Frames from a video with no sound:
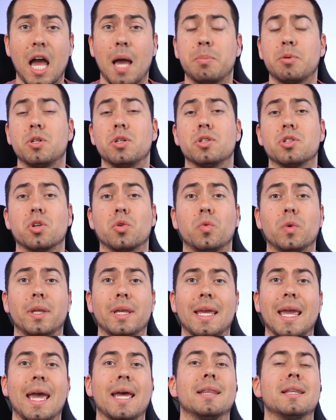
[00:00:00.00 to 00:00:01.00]
the options are
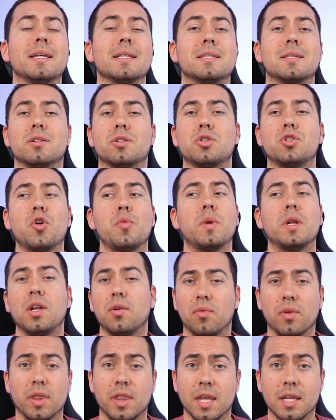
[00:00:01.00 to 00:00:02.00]
really endless. There's so many
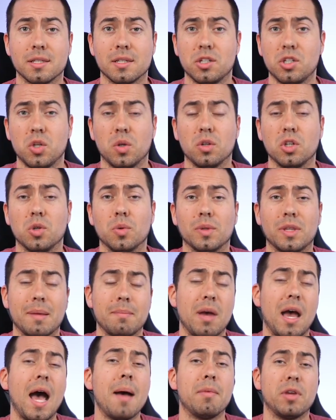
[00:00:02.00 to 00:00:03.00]
different things that you can do with
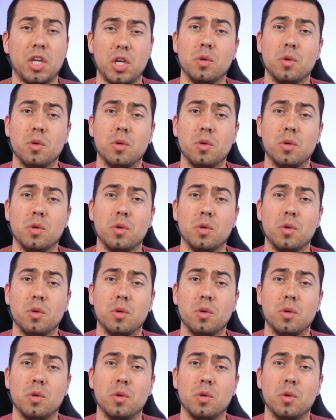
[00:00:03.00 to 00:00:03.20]
them. I'm a